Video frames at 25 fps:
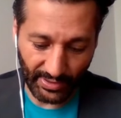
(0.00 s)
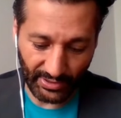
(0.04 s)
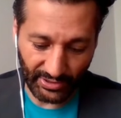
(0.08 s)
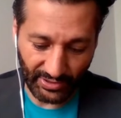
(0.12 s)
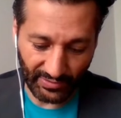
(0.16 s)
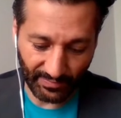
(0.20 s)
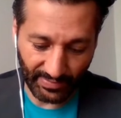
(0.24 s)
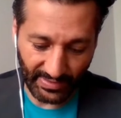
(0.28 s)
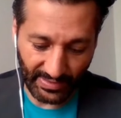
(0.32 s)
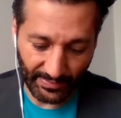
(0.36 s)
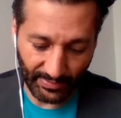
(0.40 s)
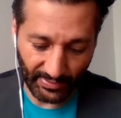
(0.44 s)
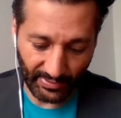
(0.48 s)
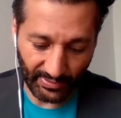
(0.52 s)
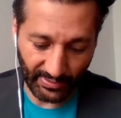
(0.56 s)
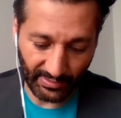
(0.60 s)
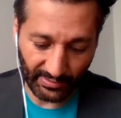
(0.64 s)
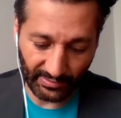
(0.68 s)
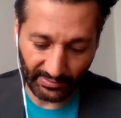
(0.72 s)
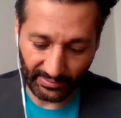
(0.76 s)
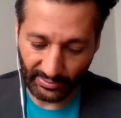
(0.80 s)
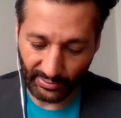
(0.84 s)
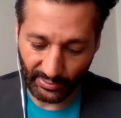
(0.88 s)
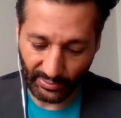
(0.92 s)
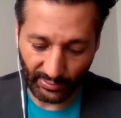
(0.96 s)
of
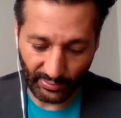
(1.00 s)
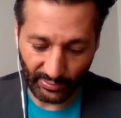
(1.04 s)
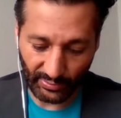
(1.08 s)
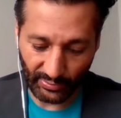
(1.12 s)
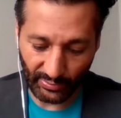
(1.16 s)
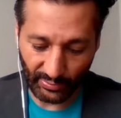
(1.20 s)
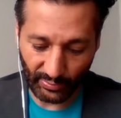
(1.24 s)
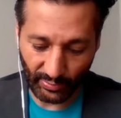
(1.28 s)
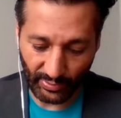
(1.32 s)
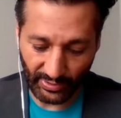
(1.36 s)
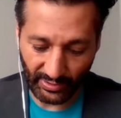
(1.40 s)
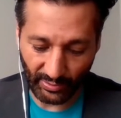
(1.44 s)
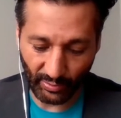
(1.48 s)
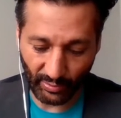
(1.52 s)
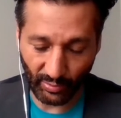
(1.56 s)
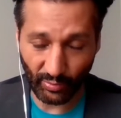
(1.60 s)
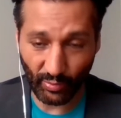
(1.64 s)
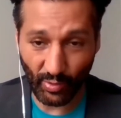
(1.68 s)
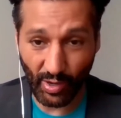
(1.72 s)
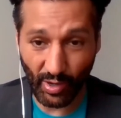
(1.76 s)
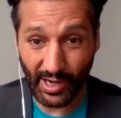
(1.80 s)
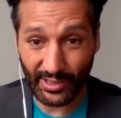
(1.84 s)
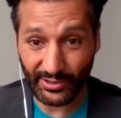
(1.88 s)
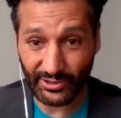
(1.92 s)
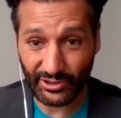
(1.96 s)
people who will
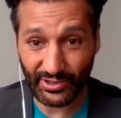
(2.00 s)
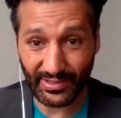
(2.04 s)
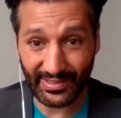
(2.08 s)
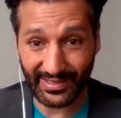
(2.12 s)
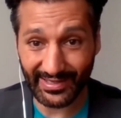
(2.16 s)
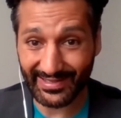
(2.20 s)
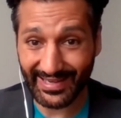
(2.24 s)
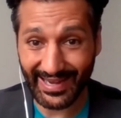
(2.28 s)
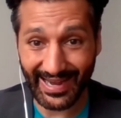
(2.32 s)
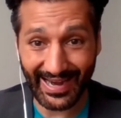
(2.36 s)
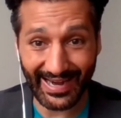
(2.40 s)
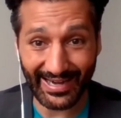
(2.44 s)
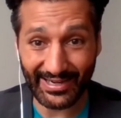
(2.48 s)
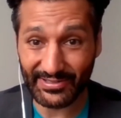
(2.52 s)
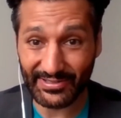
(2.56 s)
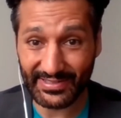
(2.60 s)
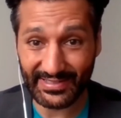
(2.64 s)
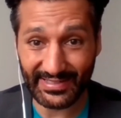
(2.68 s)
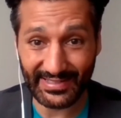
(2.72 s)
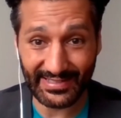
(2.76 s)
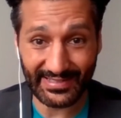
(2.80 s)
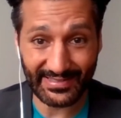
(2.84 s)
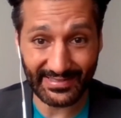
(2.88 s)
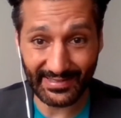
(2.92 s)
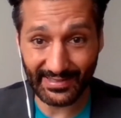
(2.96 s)
watch the entire
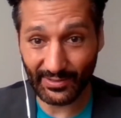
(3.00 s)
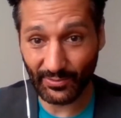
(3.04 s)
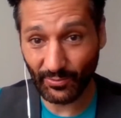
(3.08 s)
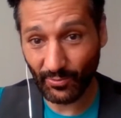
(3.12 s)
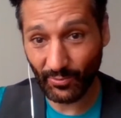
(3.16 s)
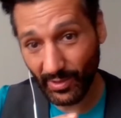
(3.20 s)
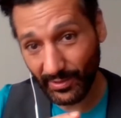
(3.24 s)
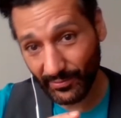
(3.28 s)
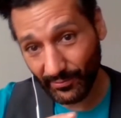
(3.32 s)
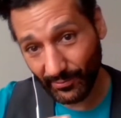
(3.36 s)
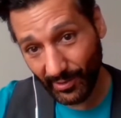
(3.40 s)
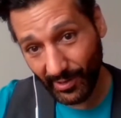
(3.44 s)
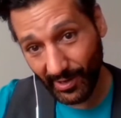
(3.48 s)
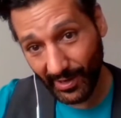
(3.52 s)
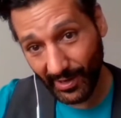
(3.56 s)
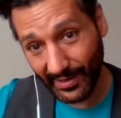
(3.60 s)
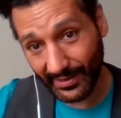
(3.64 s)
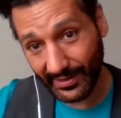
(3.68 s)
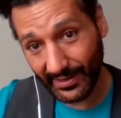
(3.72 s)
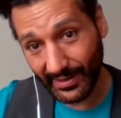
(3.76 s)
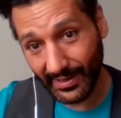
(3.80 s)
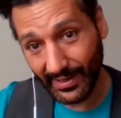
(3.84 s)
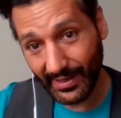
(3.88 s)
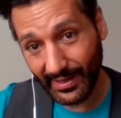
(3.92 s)
season in one run.